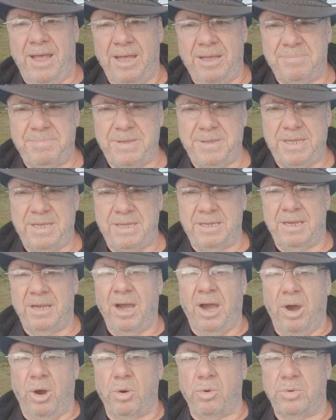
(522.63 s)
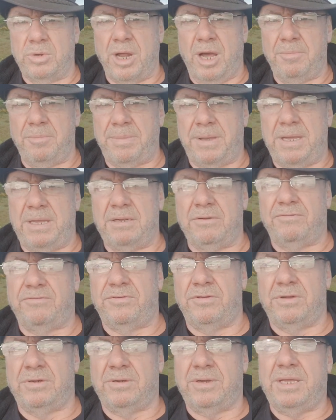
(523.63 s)
being holed up in
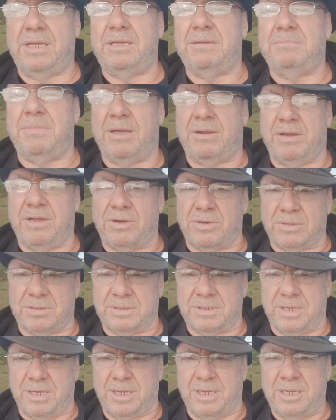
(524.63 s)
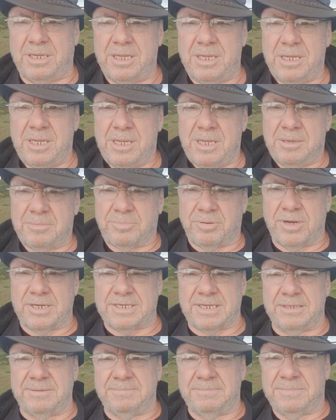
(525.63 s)
Fleury-Mérogis
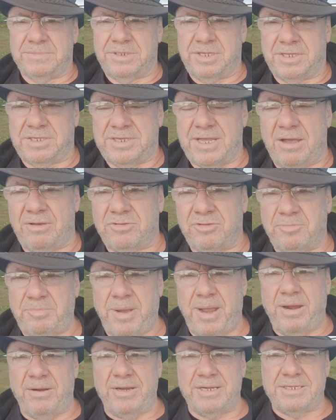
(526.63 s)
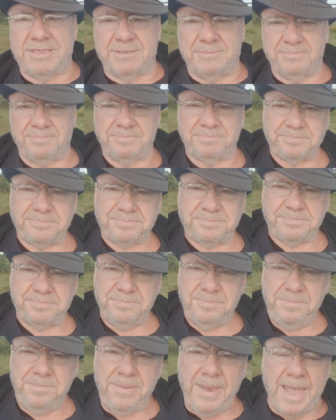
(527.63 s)
prison to the south of Paris.
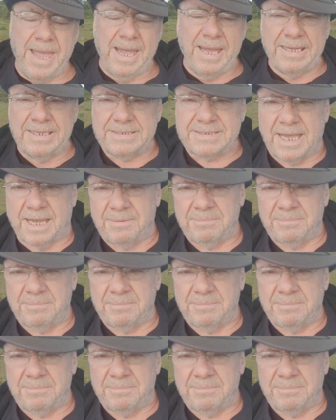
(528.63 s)
And